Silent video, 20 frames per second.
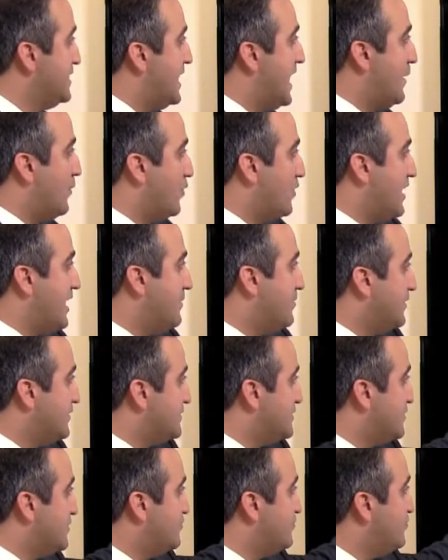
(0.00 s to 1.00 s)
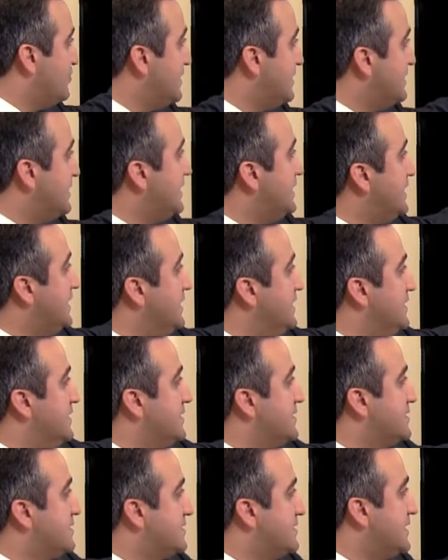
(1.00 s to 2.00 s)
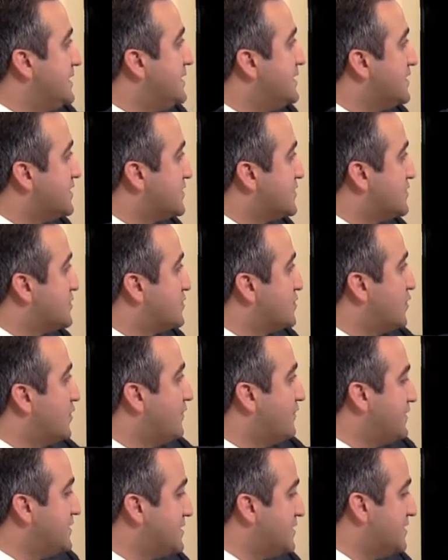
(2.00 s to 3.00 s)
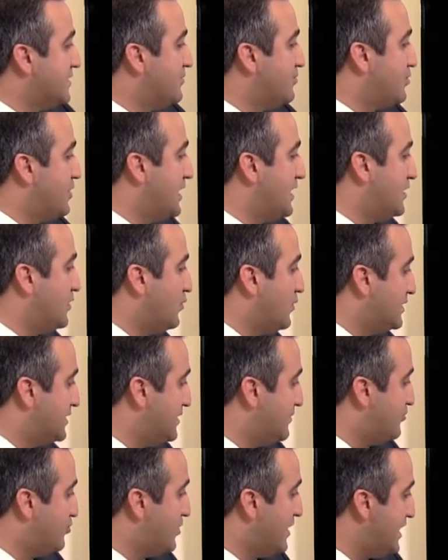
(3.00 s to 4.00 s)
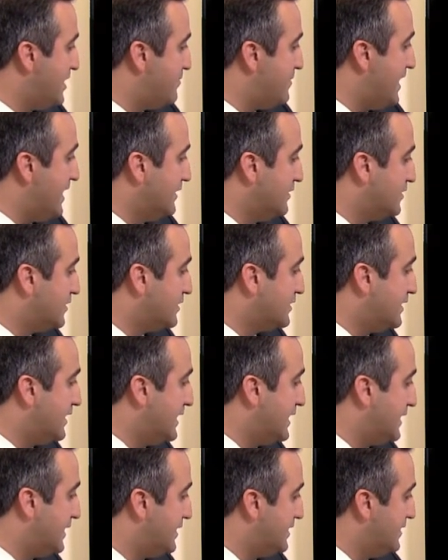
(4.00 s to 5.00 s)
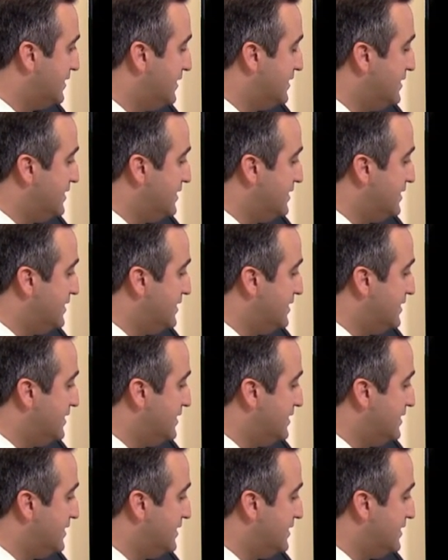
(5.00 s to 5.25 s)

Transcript: and we're able to really see the surface of the brain or what the brain may look like